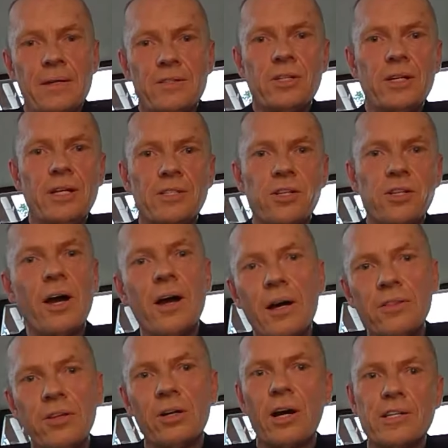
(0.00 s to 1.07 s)
Look, I,
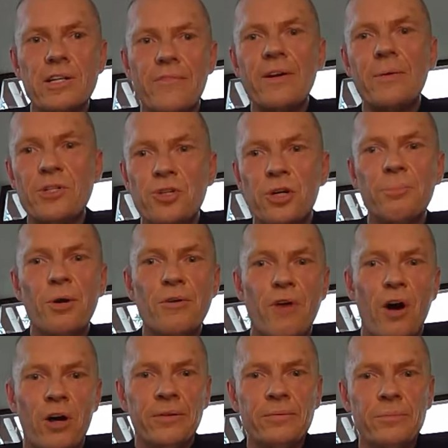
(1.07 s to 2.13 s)
look, guys, I think we should move
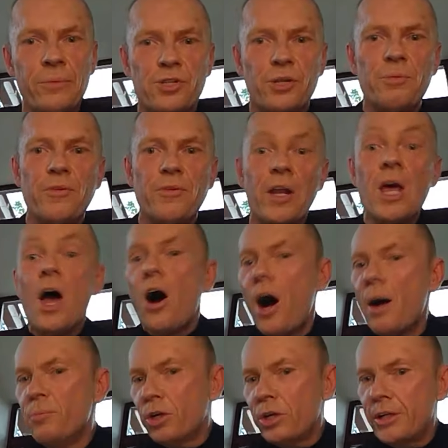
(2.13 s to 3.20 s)
on. We should move on.
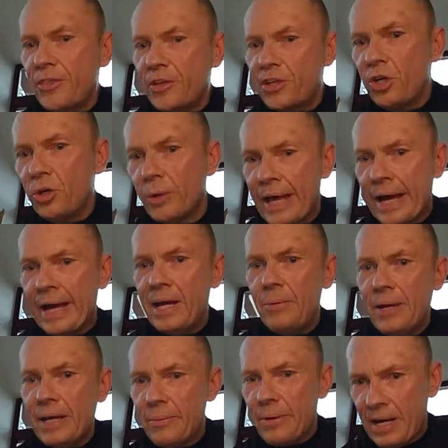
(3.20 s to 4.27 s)
I'm looking at the Q and
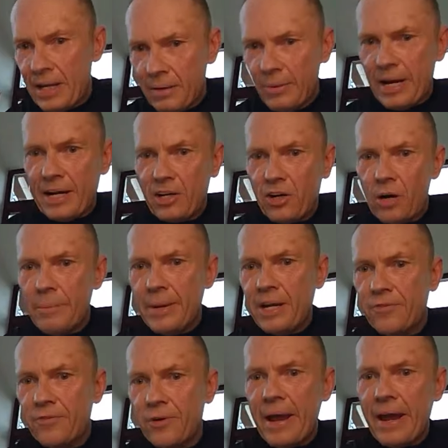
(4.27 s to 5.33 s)
A. We had a, we had a comment
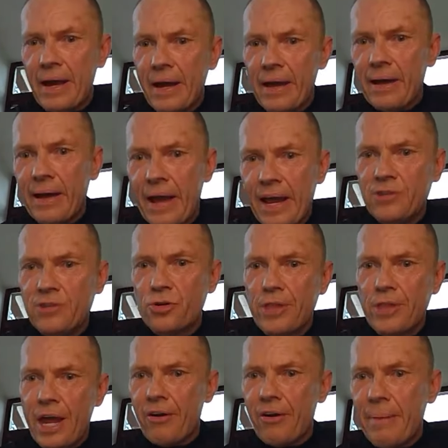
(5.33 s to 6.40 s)
from a, uh, Andrew
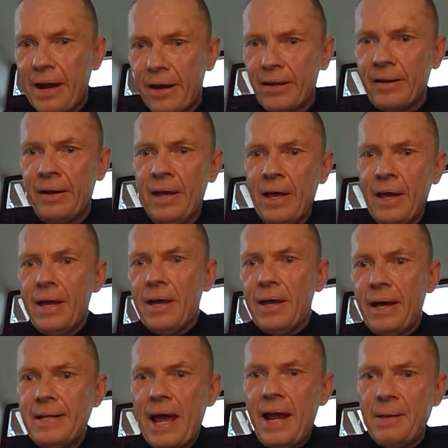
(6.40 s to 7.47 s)
there about a,
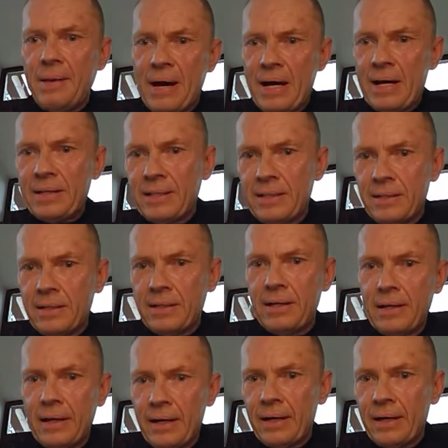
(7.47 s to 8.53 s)
a Dan Martin
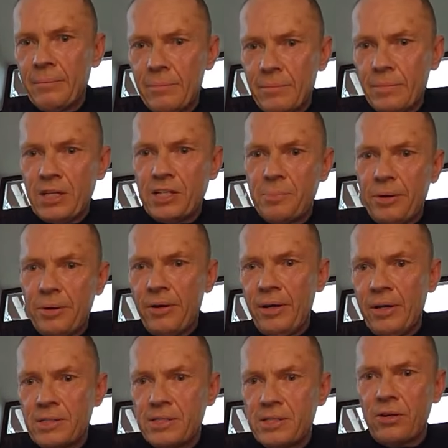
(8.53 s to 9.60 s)
um,
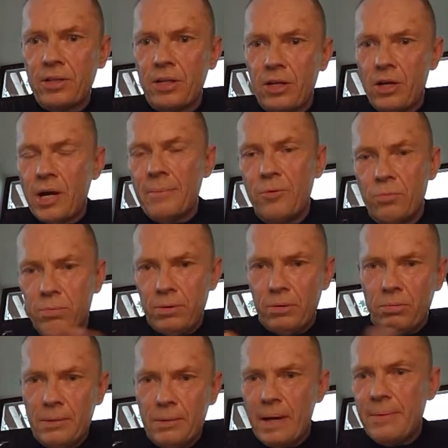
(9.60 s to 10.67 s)
experience on climbing. We'll,
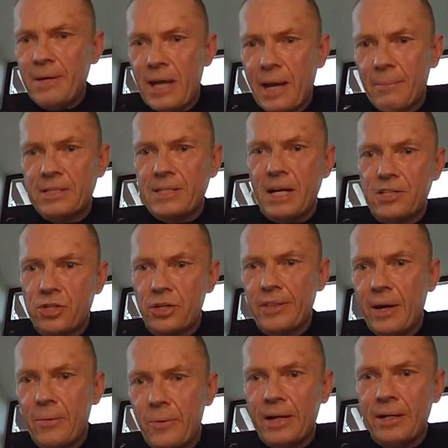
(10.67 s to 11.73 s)
we'll maybe come and touch on
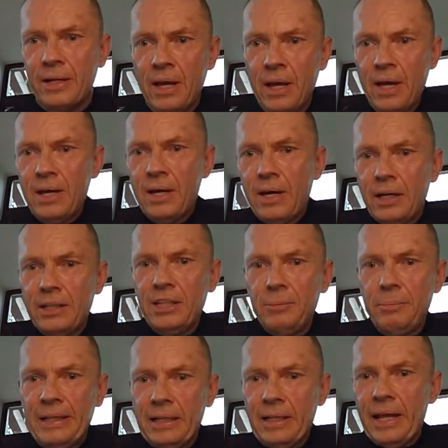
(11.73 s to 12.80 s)
that one a little
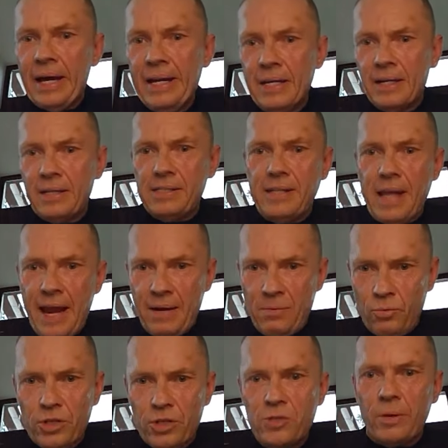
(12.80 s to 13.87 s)
bit later, because Dan
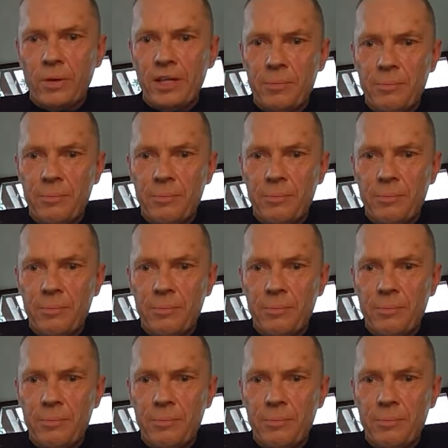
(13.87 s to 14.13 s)
was one of the